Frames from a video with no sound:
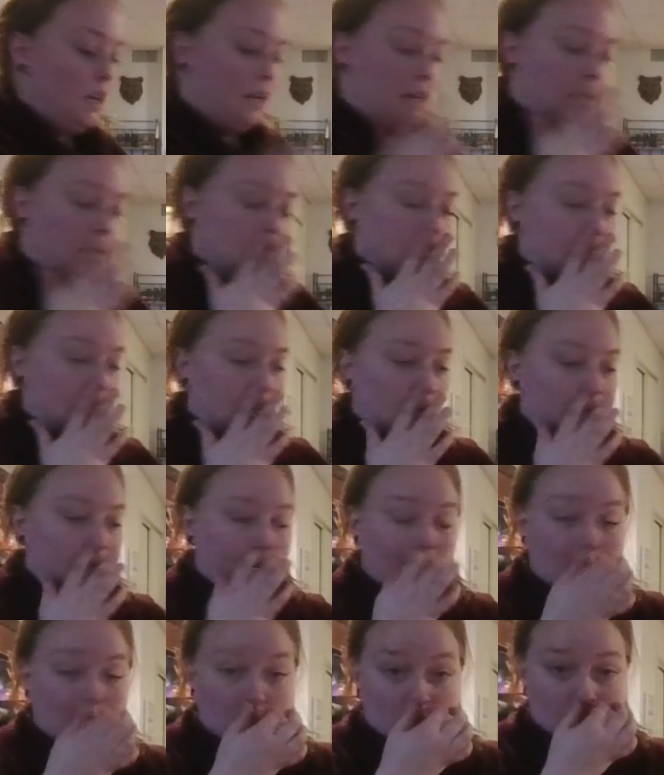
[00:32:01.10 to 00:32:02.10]
because I
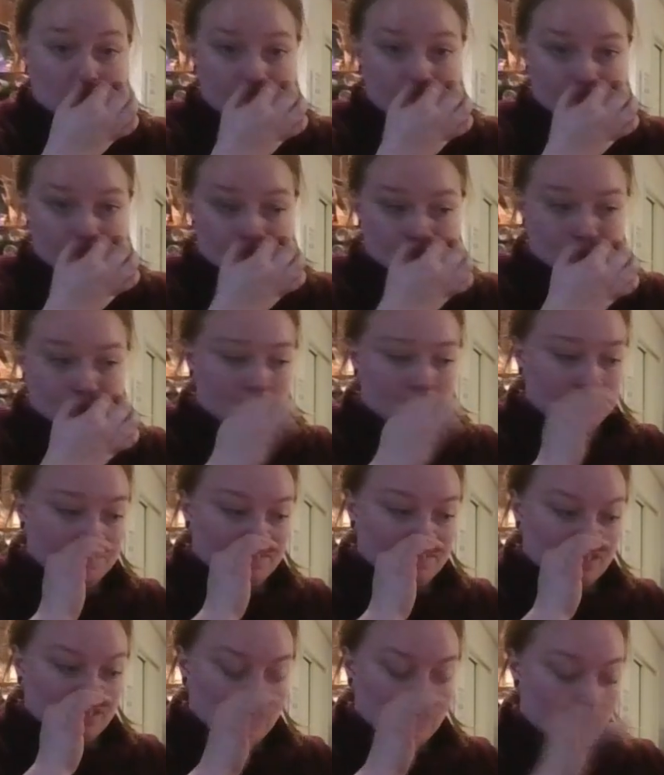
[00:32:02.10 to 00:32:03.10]
only have one or two
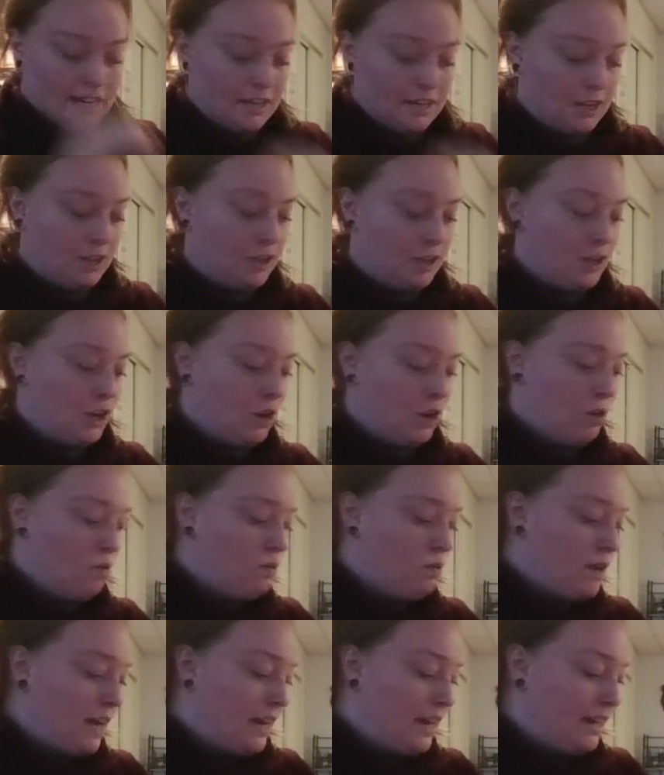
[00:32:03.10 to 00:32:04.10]
ready to
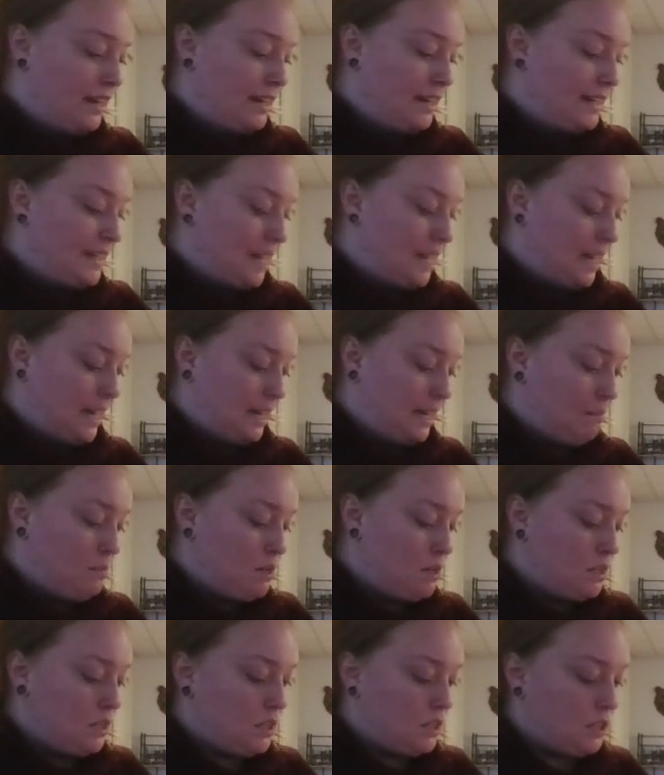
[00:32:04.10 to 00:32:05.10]
go at any time.
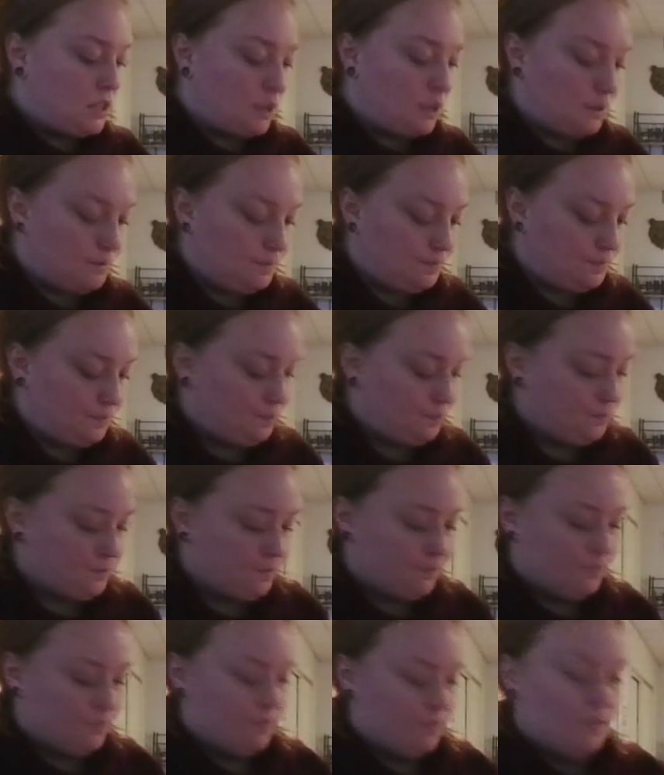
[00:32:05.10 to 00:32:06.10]
So
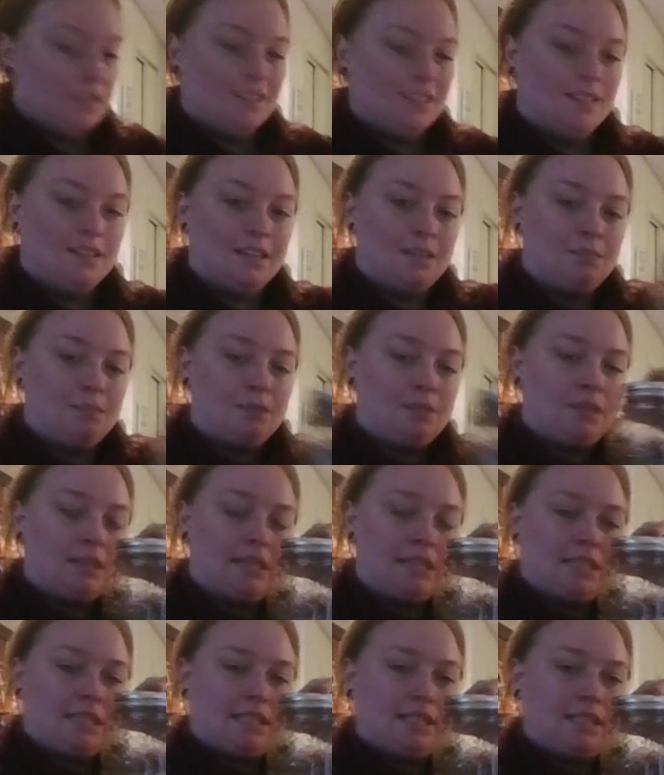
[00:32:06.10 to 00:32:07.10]
I'm gonna put
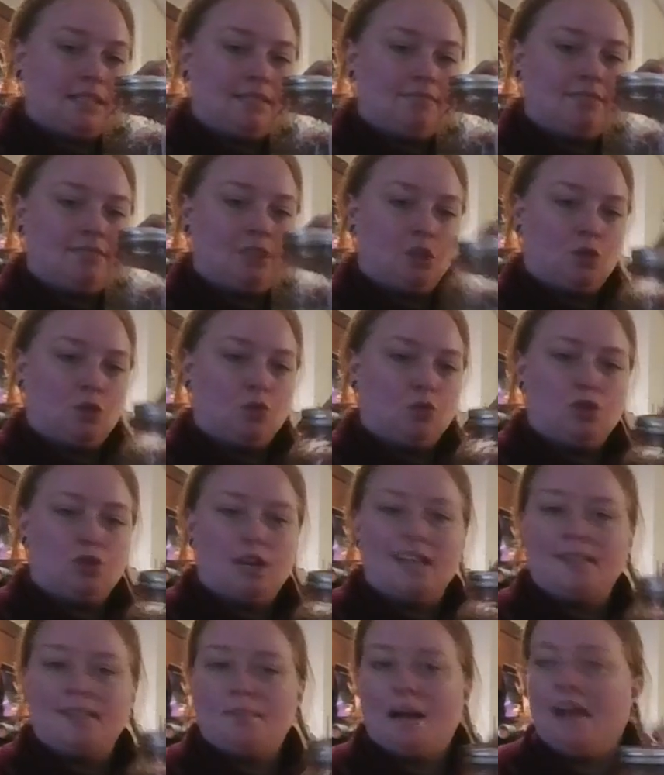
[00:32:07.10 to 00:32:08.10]
this in a cool,
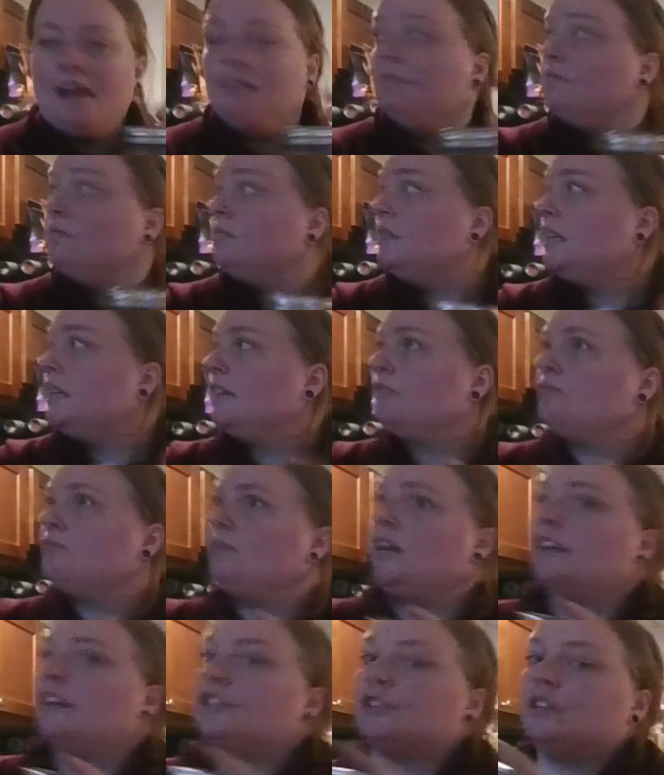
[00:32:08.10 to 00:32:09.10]
dry spot.
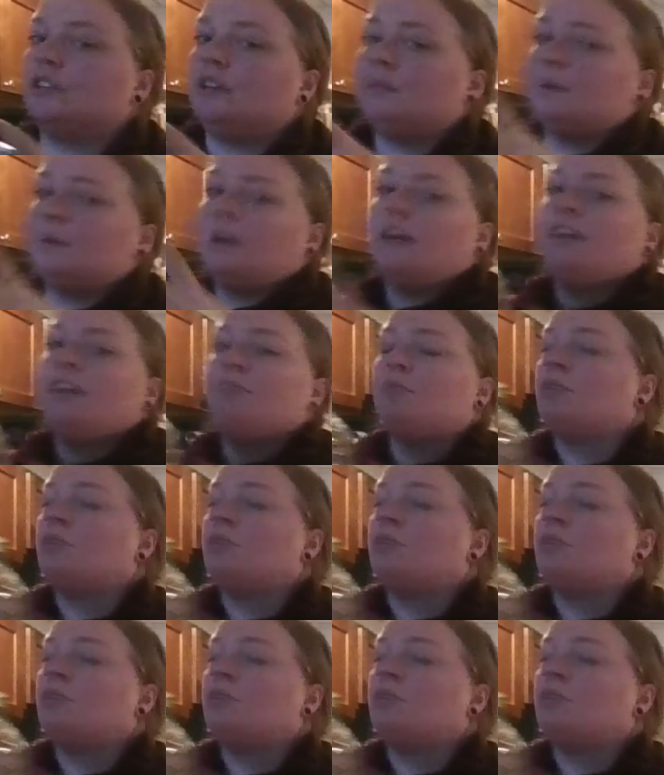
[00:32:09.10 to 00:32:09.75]
Actually, I probably have